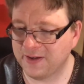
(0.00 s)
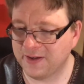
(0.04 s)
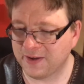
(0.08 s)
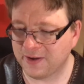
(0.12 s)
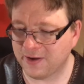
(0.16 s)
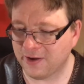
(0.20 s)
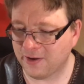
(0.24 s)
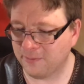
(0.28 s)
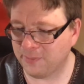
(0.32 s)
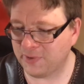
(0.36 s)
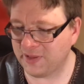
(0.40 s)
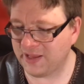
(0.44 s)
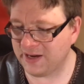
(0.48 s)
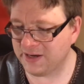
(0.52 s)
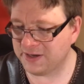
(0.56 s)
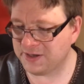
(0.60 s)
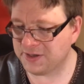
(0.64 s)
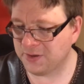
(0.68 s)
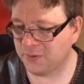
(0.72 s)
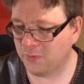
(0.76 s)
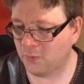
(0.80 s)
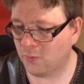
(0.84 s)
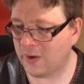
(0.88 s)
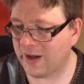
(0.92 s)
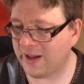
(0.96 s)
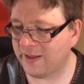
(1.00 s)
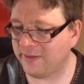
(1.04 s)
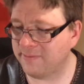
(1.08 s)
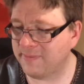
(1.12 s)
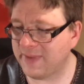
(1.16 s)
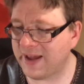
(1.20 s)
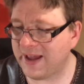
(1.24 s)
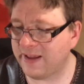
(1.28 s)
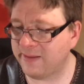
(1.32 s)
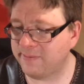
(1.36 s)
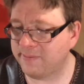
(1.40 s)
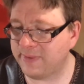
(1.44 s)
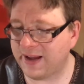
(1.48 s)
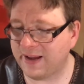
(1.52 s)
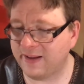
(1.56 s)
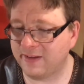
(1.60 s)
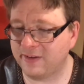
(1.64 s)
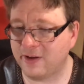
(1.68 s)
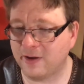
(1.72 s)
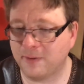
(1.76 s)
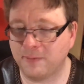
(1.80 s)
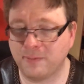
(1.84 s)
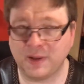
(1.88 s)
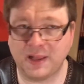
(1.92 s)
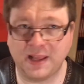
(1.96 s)
compilation, one-man band
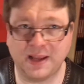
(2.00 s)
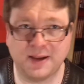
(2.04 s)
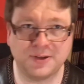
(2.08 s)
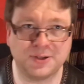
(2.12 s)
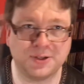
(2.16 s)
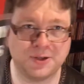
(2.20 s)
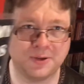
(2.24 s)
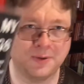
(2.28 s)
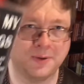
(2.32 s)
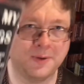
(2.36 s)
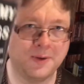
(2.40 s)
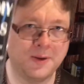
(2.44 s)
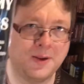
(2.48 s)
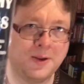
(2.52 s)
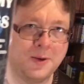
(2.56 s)
compilation